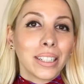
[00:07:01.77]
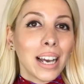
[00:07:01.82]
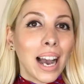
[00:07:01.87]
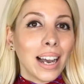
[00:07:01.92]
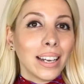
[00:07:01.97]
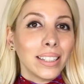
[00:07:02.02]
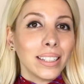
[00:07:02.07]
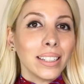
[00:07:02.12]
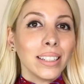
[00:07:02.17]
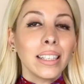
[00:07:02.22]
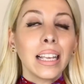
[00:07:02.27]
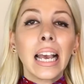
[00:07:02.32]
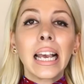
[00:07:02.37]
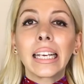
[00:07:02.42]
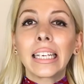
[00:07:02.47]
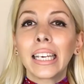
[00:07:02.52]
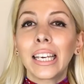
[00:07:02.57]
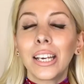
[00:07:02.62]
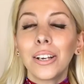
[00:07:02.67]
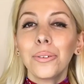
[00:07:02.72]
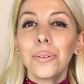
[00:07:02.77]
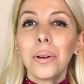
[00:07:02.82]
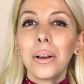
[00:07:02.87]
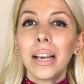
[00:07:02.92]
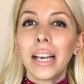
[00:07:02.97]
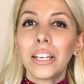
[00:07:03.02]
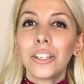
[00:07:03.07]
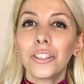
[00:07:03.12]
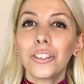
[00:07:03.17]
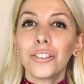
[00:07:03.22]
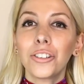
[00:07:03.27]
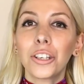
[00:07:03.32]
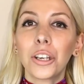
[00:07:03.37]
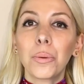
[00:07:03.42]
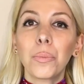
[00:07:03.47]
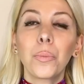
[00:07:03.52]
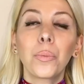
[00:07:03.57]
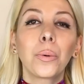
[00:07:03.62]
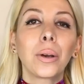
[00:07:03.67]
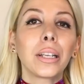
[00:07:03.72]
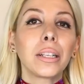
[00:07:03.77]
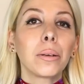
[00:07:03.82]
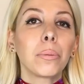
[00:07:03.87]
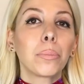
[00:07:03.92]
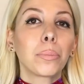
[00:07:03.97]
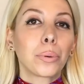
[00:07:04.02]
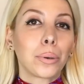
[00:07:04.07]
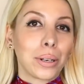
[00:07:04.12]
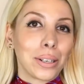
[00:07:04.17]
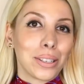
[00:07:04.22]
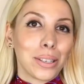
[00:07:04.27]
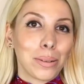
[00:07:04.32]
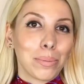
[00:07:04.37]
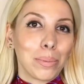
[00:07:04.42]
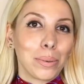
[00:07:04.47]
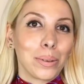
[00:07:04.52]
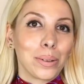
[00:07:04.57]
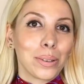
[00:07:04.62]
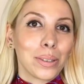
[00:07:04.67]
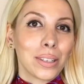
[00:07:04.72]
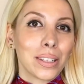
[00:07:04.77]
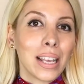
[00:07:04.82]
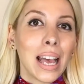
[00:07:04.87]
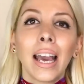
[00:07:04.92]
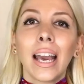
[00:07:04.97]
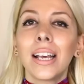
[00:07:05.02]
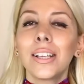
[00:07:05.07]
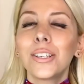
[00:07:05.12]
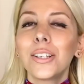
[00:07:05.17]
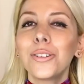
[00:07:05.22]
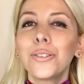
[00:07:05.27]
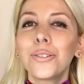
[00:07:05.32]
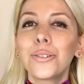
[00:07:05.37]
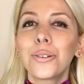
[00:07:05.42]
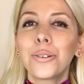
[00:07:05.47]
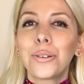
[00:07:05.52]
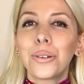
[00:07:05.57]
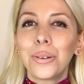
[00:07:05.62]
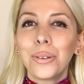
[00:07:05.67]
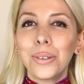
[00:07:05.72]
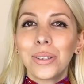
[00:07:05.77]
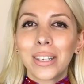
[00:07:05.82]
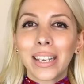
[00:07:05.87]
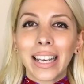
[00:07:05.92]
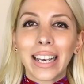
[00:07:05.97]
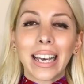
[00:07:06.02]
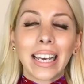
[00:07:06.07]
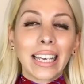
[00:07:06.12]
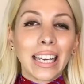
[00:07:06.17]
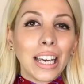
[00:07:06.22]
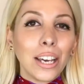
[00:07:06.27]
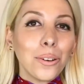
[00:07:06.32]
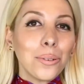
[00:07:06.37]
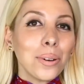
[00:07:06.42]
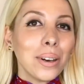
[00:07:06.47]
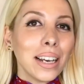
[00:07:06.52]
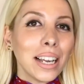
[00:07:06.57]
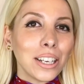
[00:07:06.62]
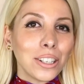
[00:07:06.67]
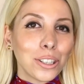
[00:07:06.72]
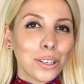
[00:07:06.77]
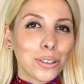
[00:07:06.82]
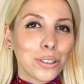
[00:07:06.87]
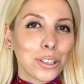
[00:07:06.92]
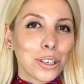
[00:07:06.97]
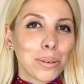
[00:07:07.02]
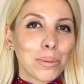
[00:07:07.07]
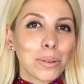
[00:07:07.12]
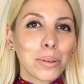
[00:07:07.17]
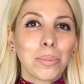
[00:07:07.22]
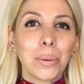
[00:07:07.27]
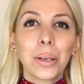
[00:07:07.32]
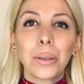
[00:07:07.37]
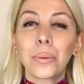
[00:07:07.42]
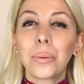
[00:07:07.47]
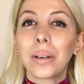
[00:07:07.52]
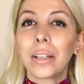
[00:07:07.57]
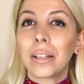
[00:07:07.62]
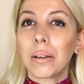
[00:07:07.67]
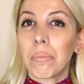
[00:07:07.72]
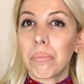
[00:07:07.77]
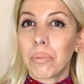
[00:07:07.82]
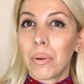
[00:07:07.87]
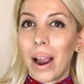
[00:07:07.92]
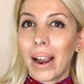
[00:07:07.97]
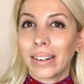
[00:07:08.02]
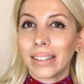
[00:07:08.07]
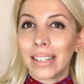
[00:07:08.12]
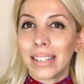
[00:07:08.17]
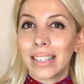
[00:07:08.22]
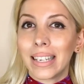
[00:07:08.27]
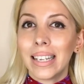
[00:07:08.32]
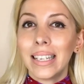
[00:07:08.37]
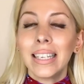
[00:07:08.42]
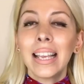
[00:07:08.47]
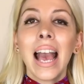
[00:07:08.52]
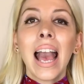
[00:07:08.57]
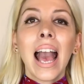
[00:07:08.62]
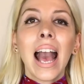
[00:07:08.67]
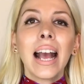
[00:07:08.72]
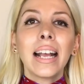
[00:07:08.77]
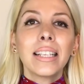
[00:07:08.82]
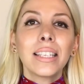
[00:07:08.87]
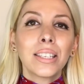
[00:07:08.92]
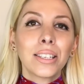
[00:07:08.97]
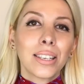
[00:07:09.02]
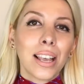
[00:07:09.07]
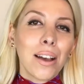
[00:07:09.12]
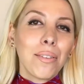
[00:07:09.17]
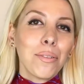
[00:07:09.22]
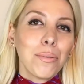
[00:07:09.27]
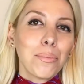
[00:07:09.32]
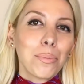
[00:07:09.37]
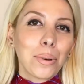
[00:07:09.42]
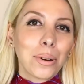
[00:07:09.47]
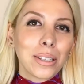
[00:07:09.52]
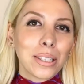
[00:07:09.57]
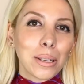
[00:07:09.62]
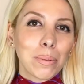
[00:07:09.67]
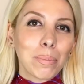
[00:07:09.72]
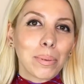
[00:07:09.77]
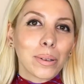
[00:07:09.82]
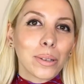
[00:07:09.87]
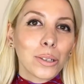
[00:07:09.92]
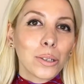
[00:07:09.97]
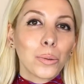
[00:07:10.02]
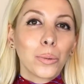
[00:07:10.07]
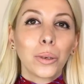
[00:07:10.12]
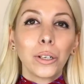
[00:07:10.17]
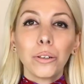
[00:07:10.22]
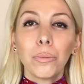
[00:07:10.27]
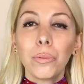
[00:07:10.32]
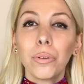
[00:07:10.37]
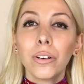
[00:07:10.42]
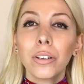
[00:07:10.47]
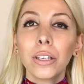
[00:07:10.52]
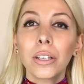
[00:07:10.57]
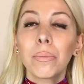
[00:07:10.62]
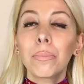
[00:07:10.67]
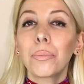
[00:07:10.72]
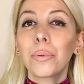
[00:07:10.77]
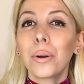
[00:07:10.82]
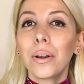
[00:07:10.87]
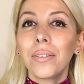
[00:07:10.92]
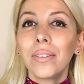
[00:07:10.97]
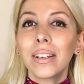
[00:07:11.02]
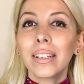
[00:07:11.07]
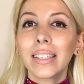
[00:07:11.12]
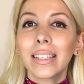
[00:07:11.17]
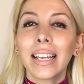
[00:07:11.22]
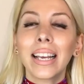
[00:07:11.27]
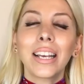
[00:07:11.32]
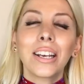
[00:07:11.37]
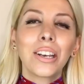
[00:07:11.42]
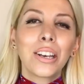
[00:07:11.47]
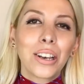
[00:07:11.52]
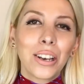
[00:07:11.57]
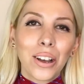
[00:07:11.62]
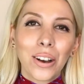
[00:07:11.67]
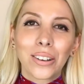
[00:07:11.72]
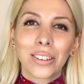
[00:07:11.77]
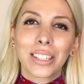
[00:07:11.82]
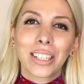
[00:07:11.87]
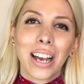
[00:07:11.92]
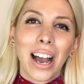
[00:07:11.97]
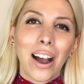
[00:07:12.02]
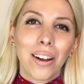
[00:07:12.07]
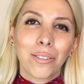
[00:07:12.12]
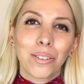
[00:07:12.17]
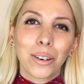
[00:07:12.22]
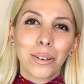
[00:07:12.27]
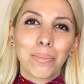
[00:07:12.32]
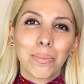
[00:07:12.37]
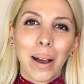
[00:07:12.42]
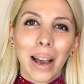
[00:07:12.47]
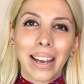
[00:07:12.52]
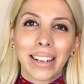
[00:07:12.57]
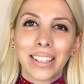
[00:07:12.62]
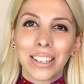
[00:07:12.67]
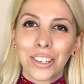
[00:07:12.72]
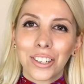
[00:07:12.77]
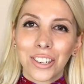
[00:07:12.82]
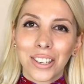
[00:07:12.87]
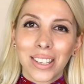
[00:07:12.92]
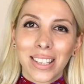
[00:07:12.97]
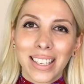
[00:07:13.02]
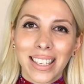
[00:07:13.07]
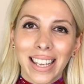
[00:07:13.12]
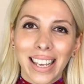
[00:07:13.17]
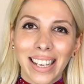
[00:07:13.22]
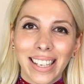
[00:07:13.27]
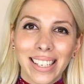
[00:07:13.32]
titled Key Relationship with Principles. It's introducing key relationships between the practices and 7 principles, which was previously not covered by Edition 6.